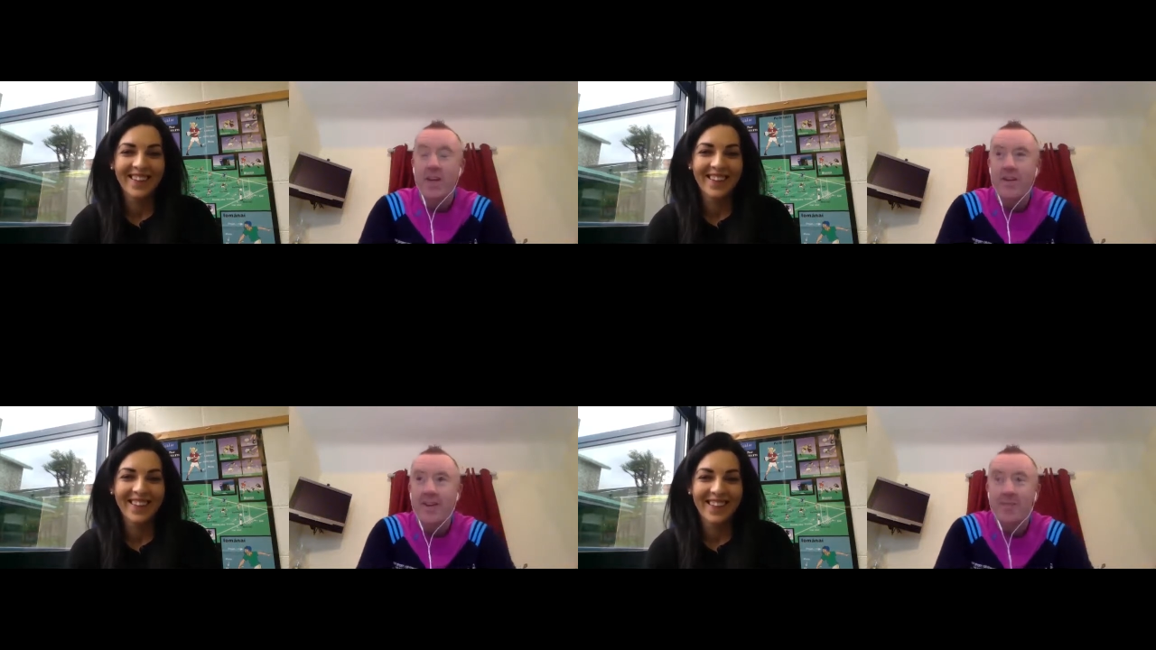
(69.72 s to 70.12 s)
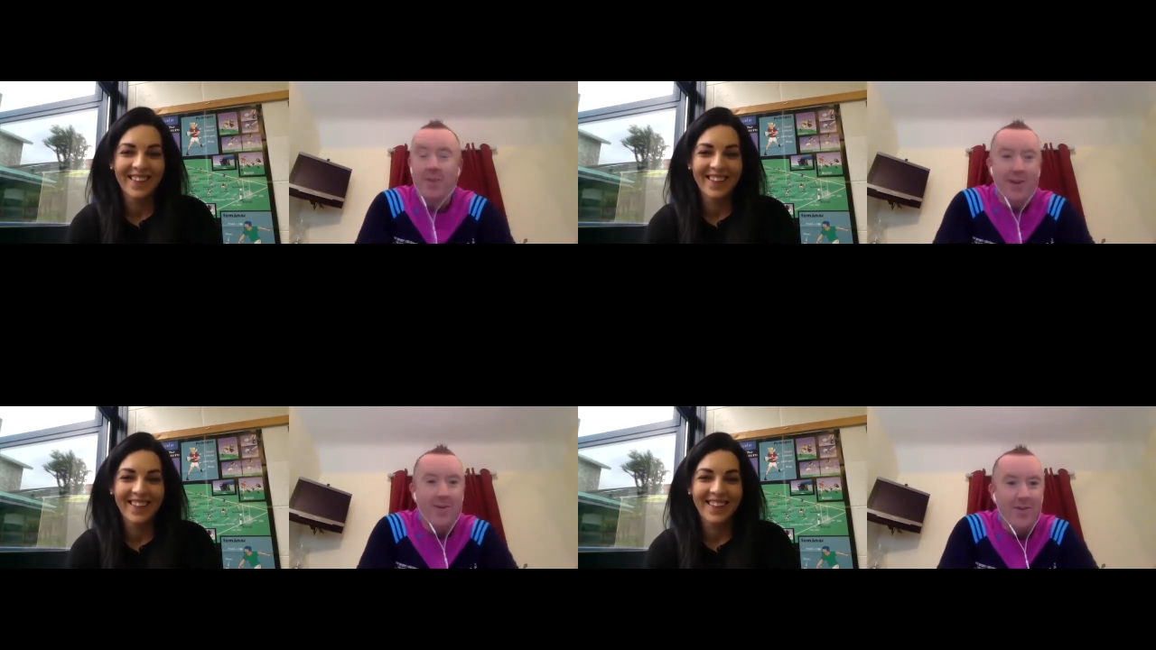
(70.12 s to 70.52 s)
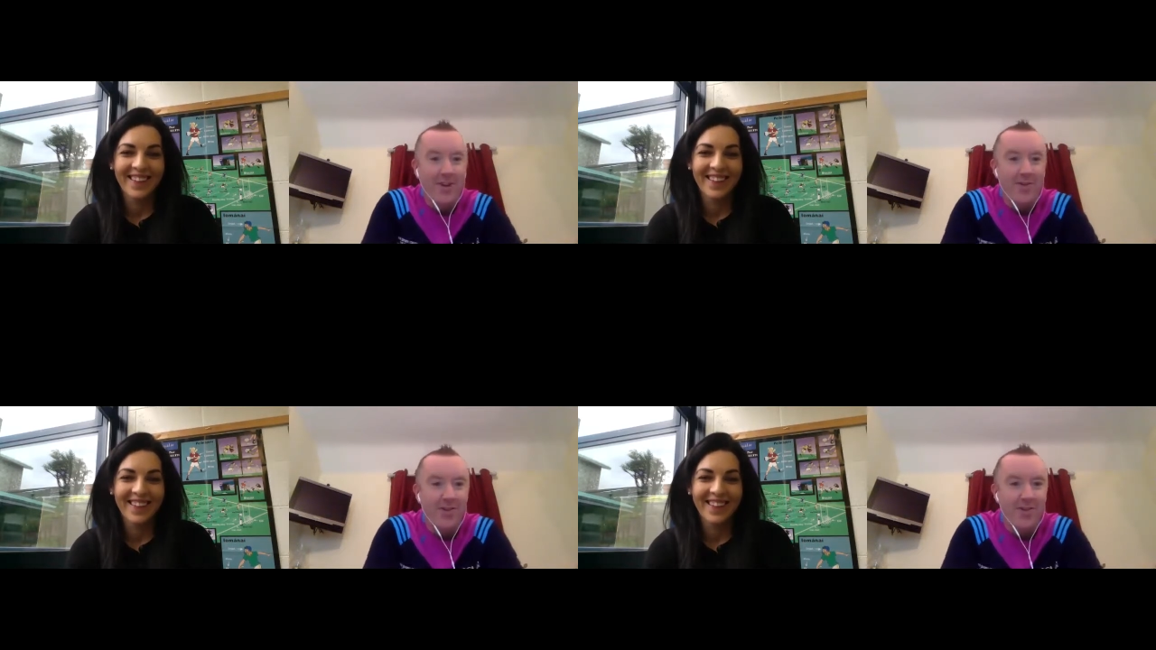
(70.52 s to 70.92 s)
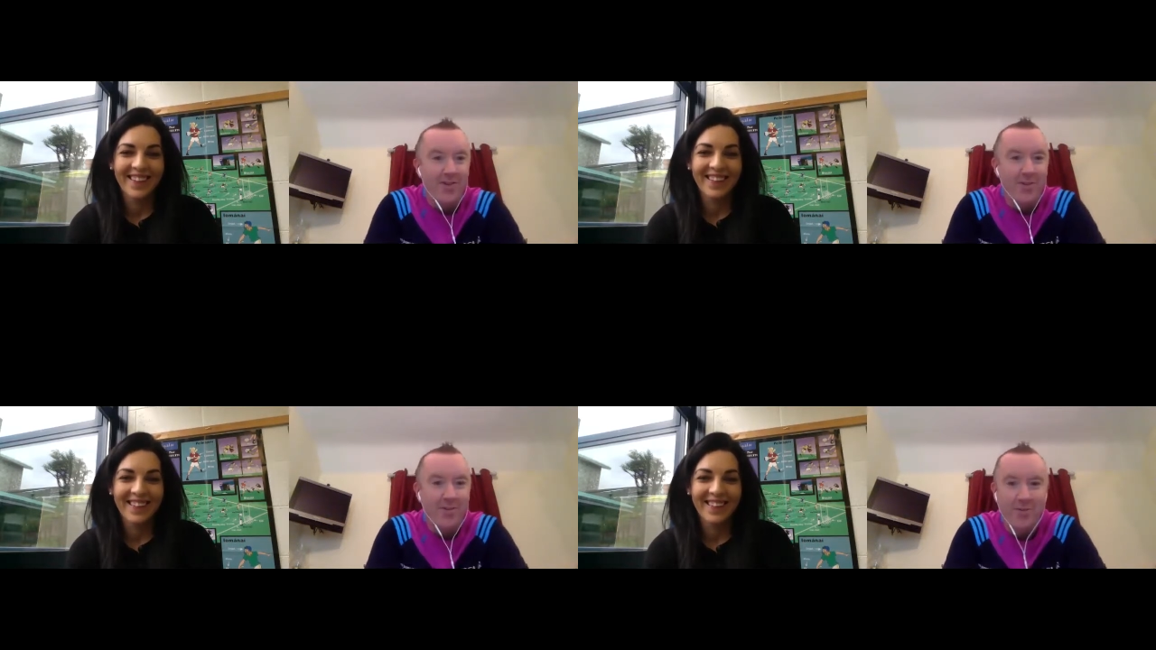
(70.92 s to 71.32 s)
Speaker 1: I think, in my honours Irish in
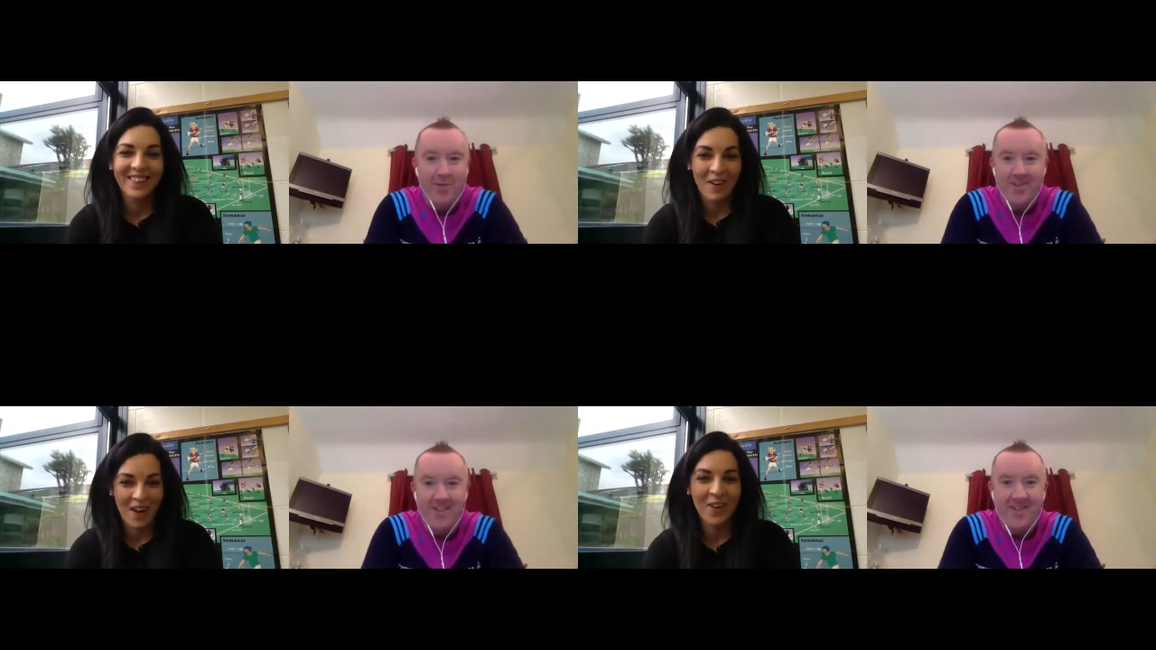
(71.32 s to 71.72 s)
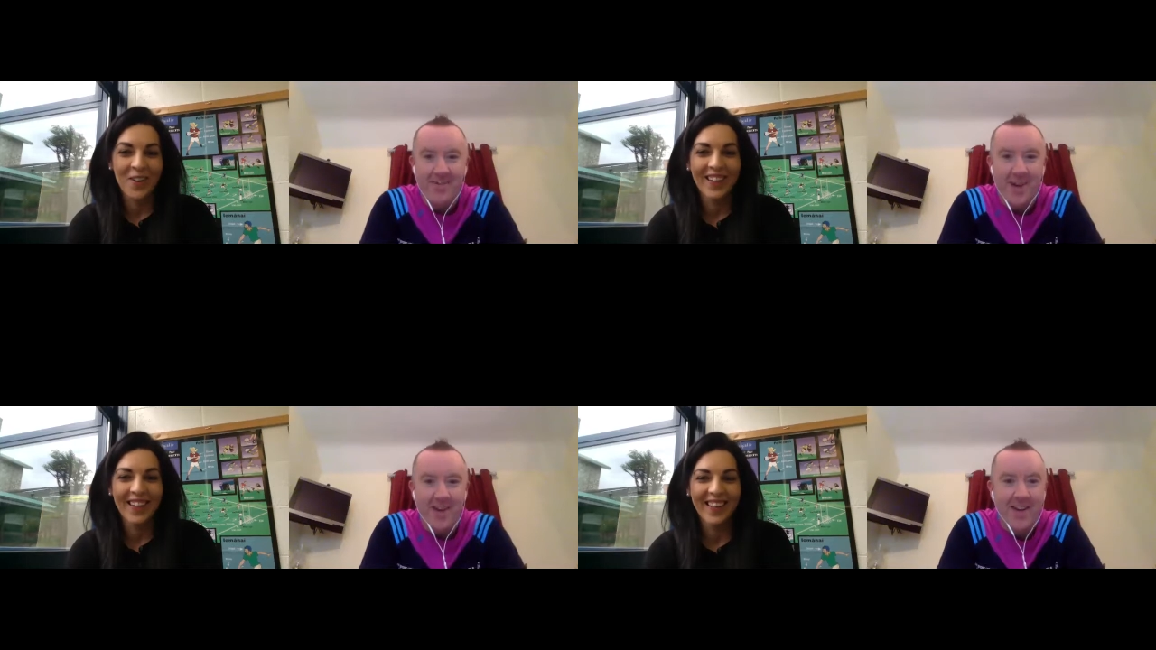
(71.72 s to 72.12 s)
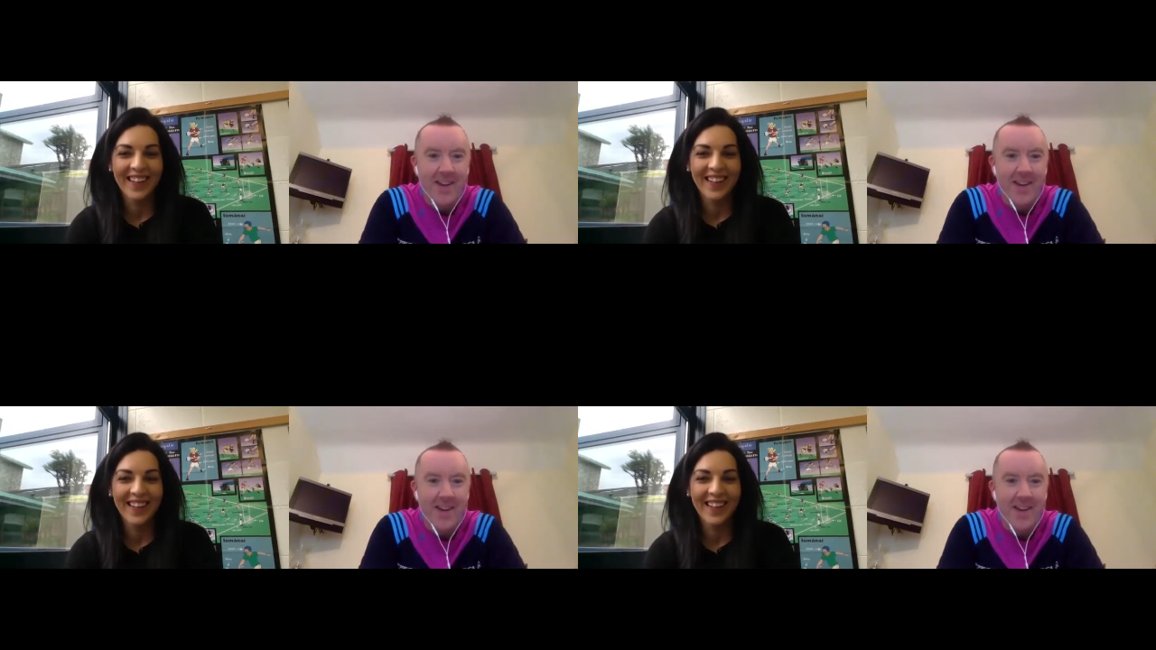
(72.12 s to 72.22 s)
school, which wasn't too bad.